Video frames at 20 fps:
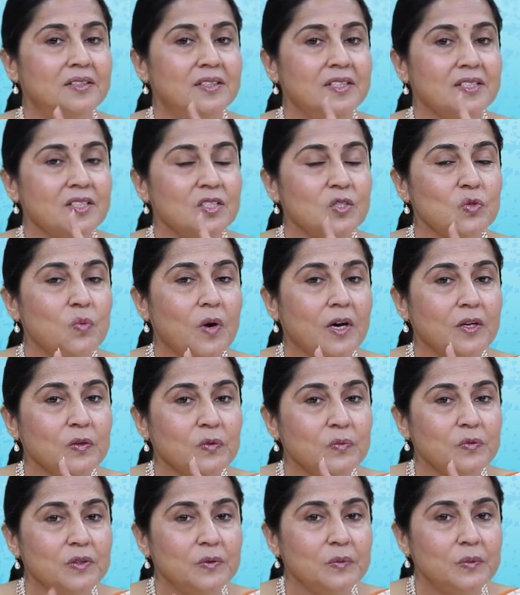This is one
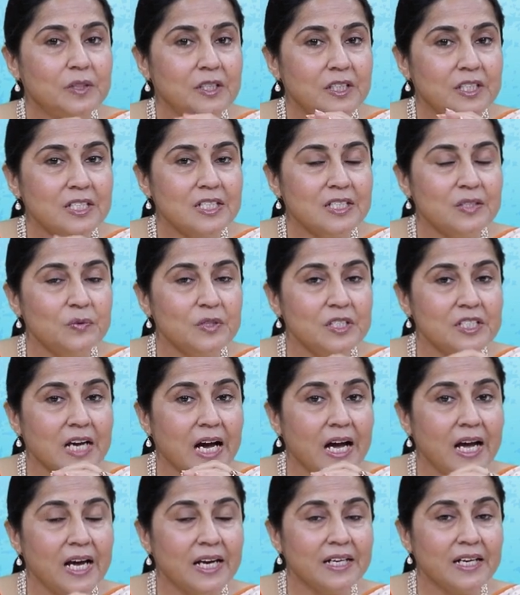of the words which
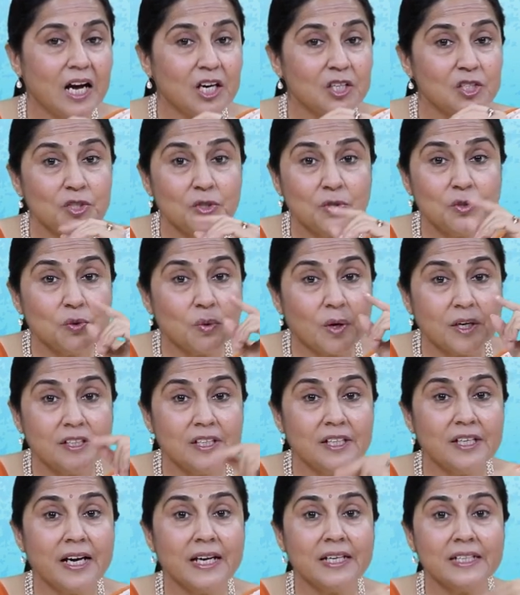I had asked you to
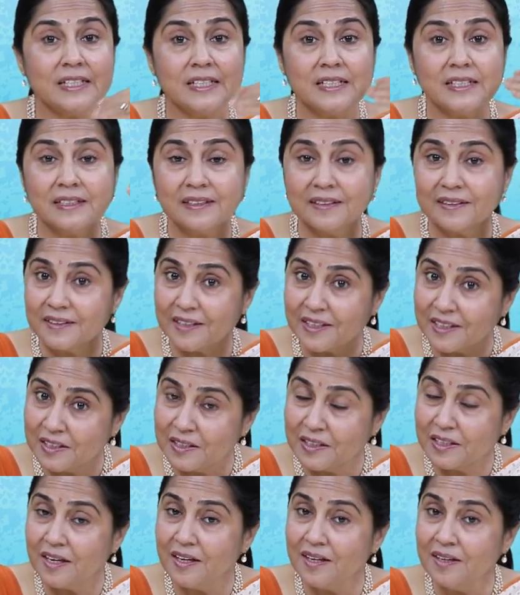underline
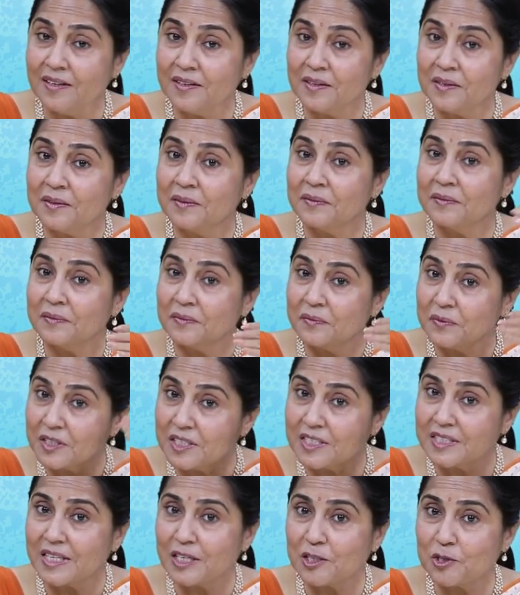in the
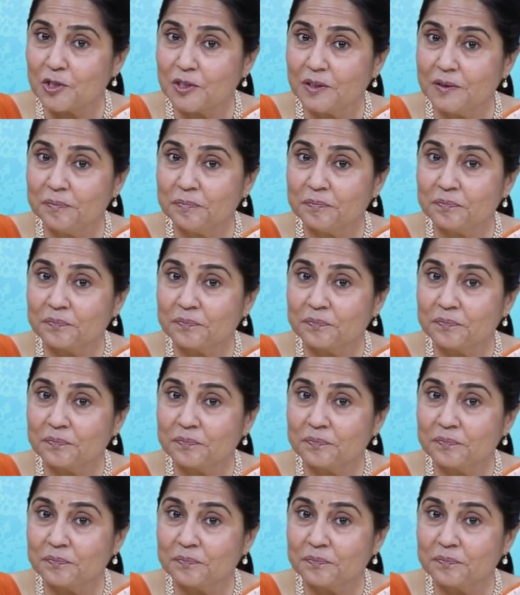first session.